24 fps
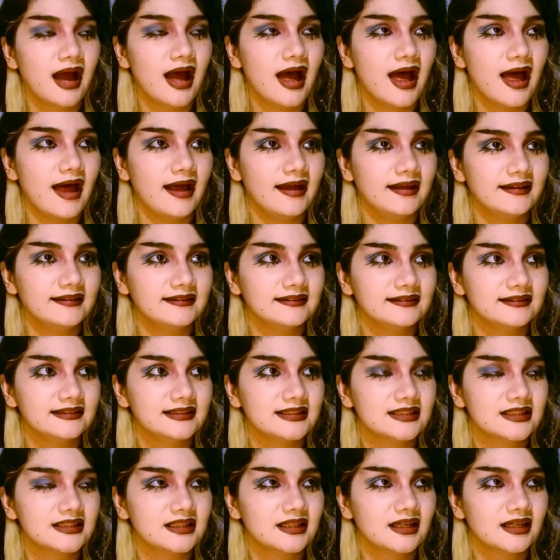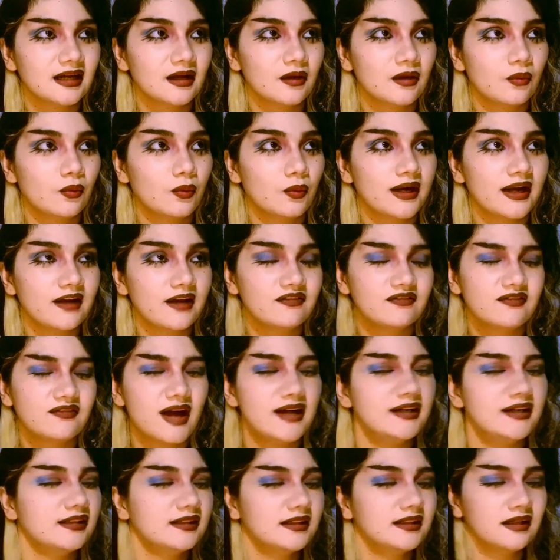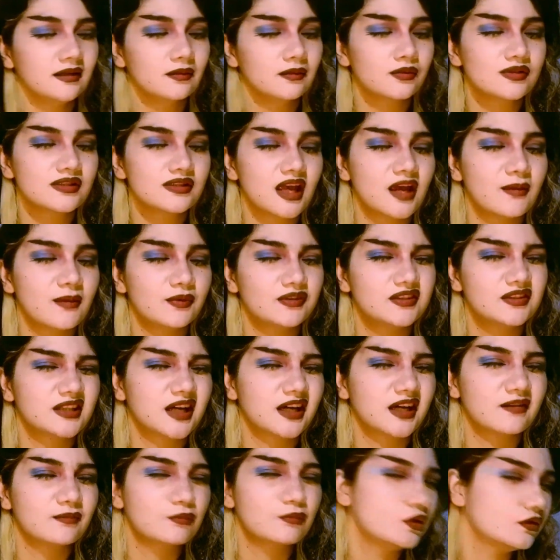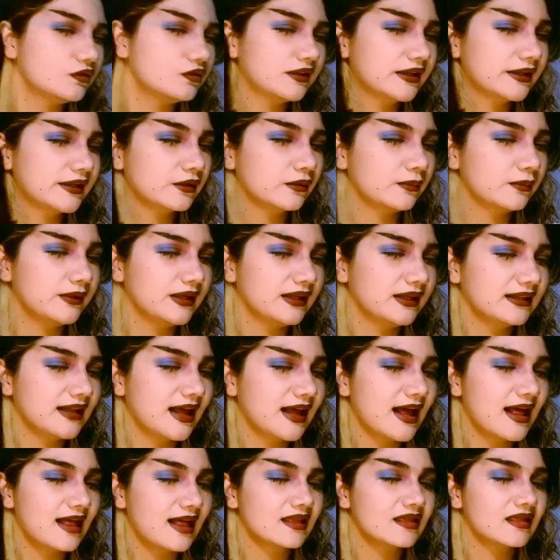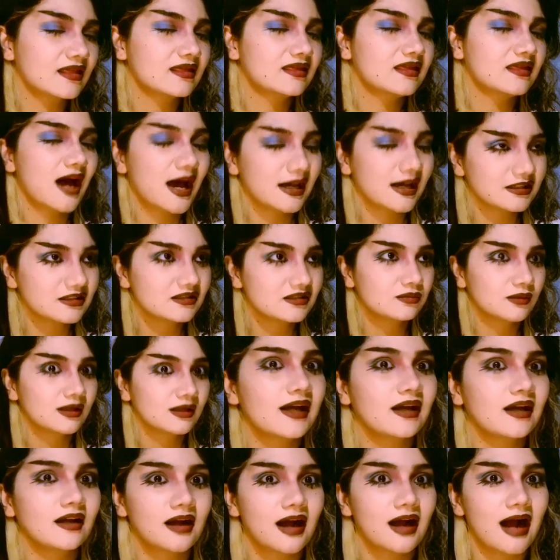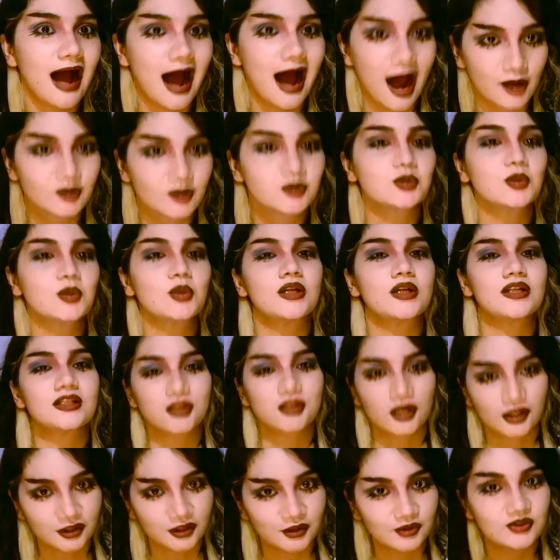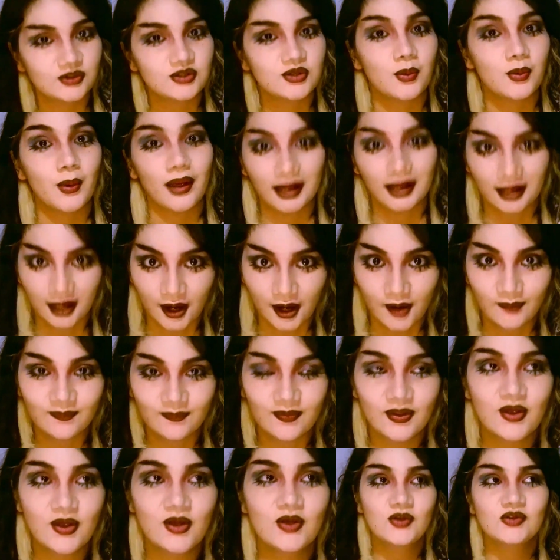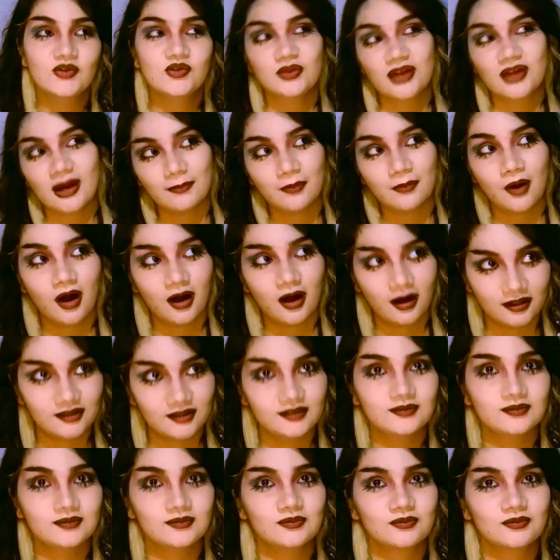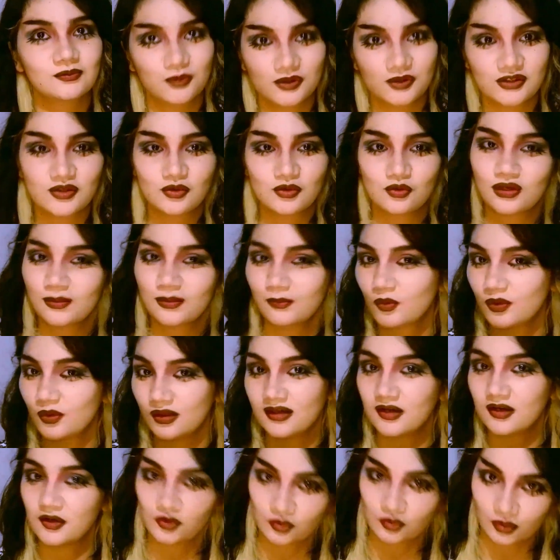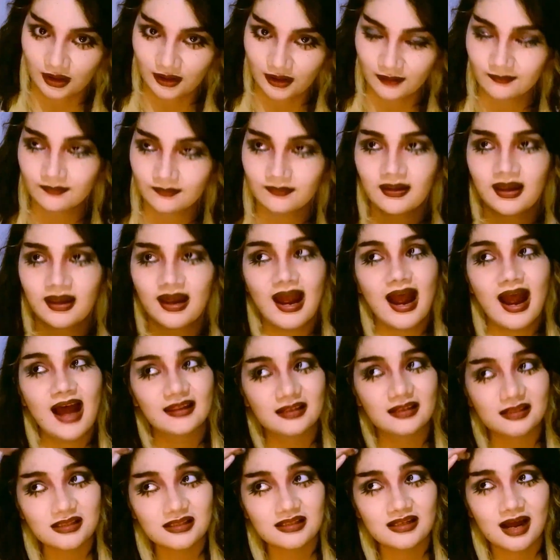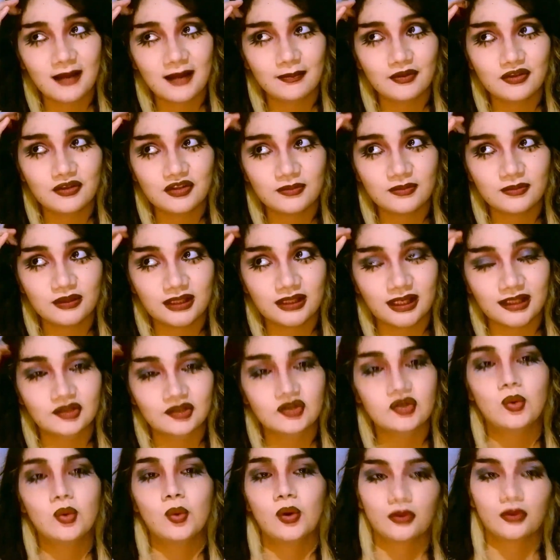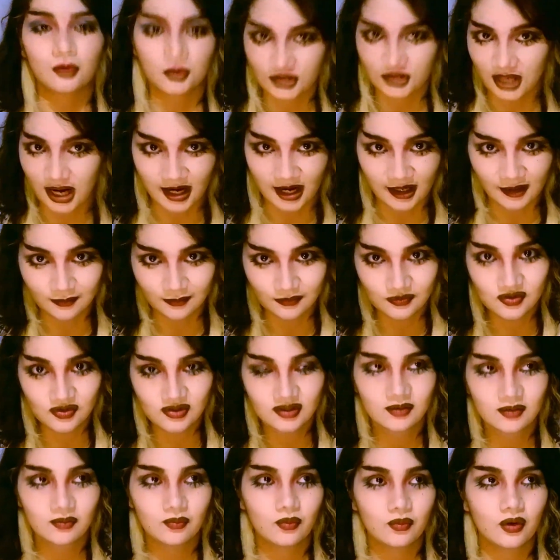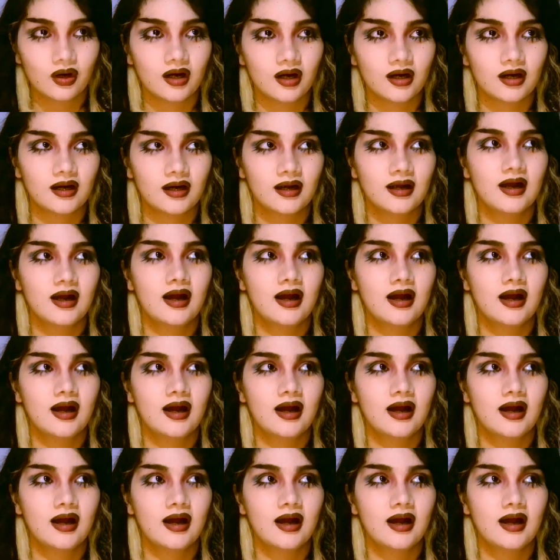and when I finally was able to kind of move a little bit, that's when I actually started to wake up. So that part was a dream within a dream. And this had happened to me like 2 other times where